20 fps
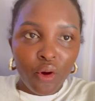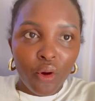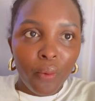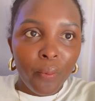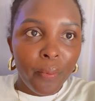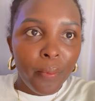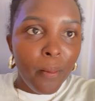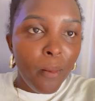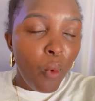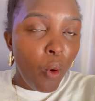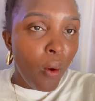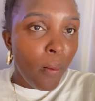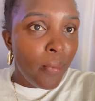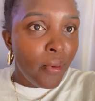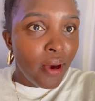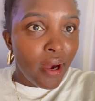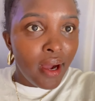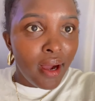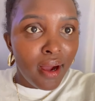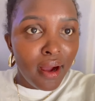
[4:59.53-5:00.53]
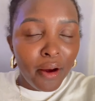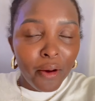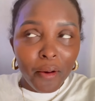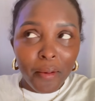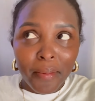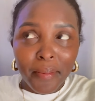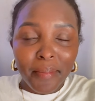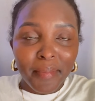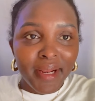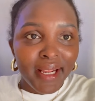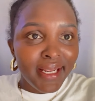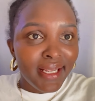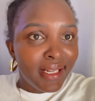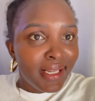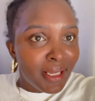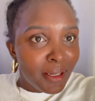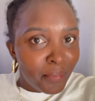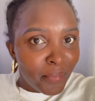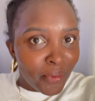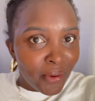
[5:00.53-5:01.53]
hope mko poa, hope
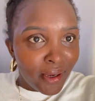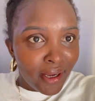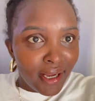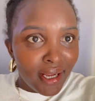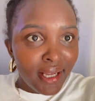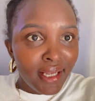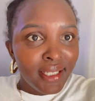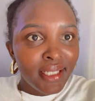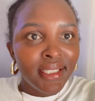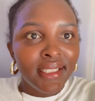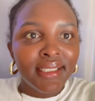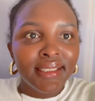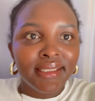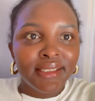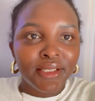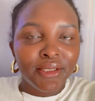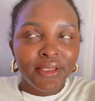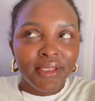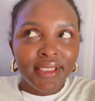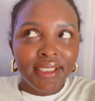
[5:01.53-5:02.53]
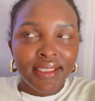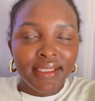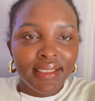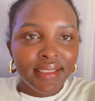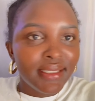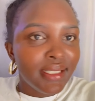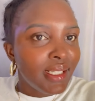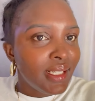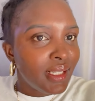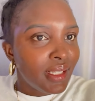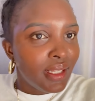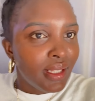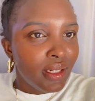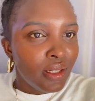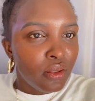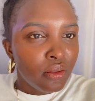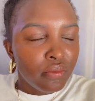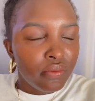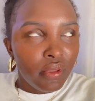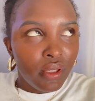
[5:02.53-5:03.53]
mnaendelea poa. So this is another
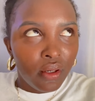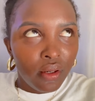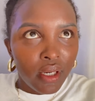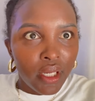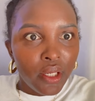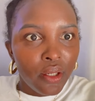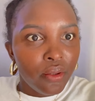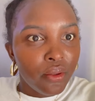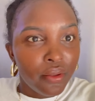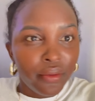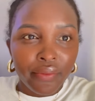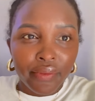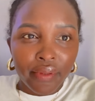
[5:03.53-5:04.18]
new vlog. I don't know if